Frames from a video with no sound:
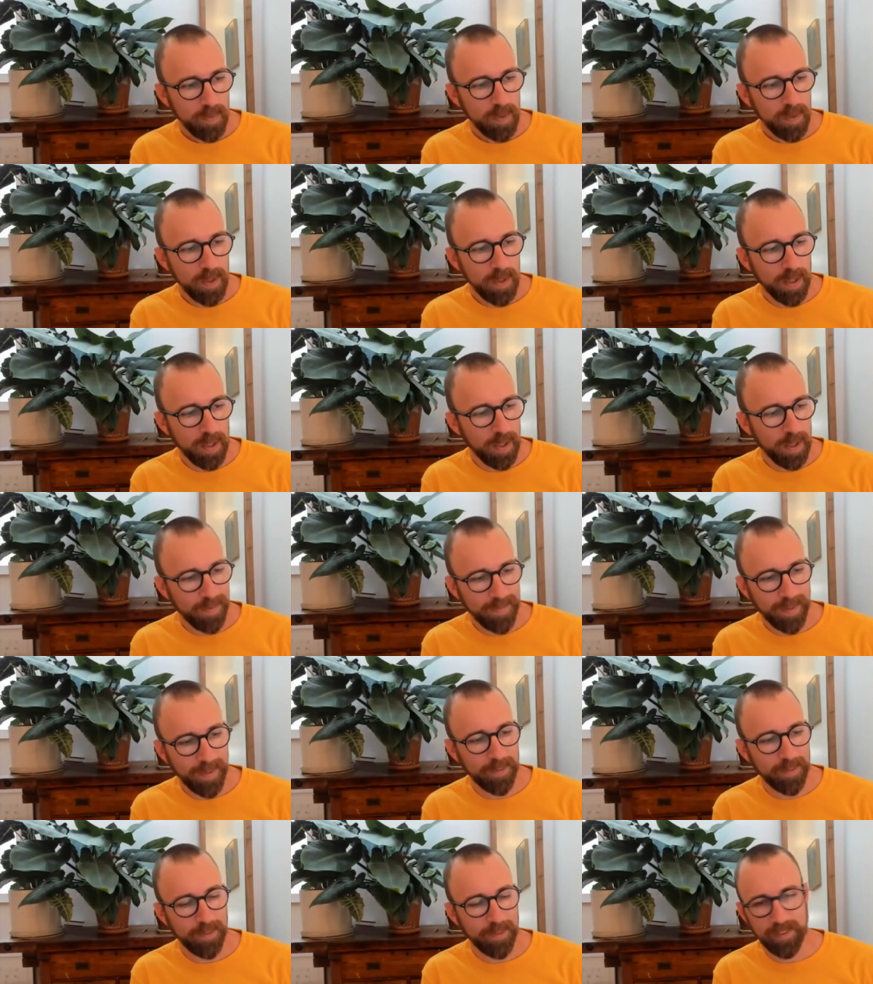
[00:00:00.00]

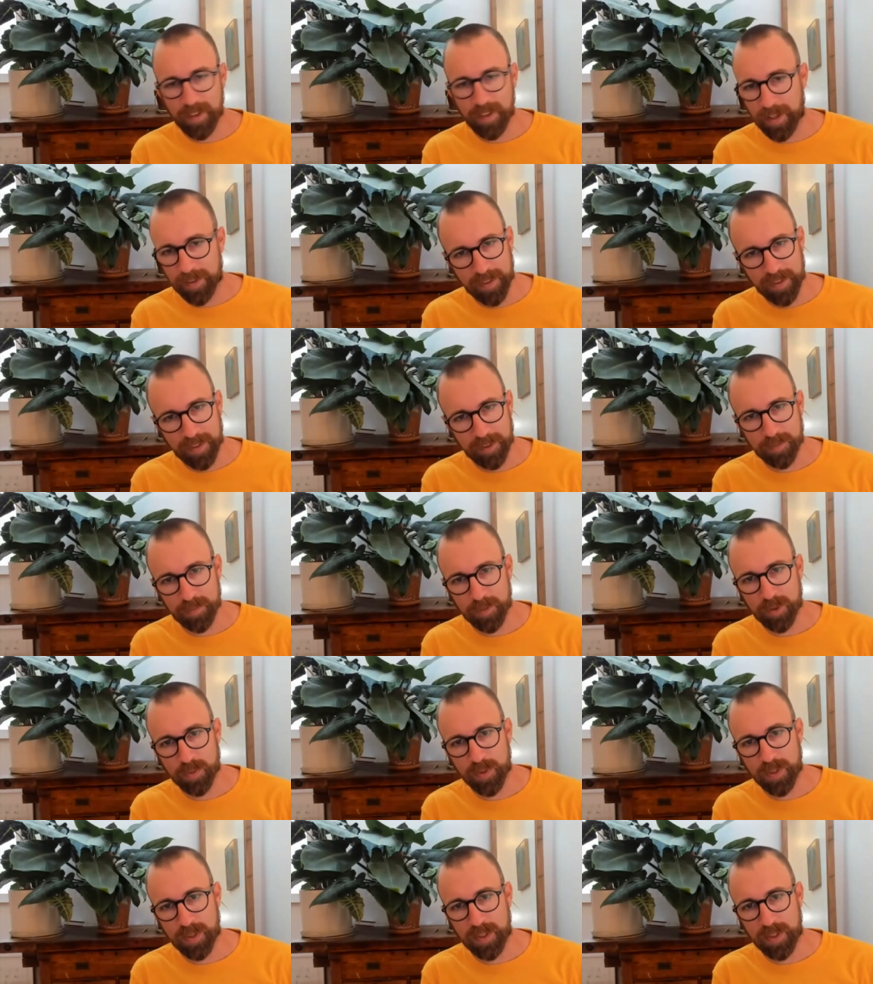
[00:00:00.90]
then there's a lot of things in
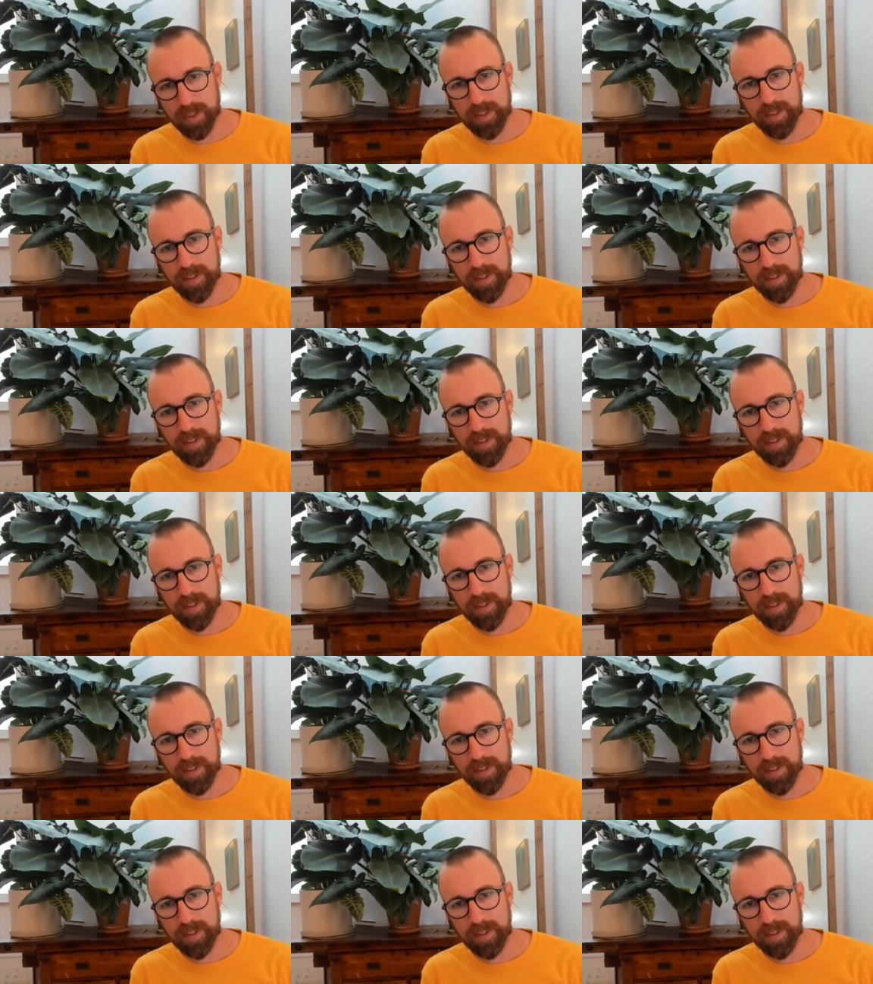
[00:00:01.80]
between.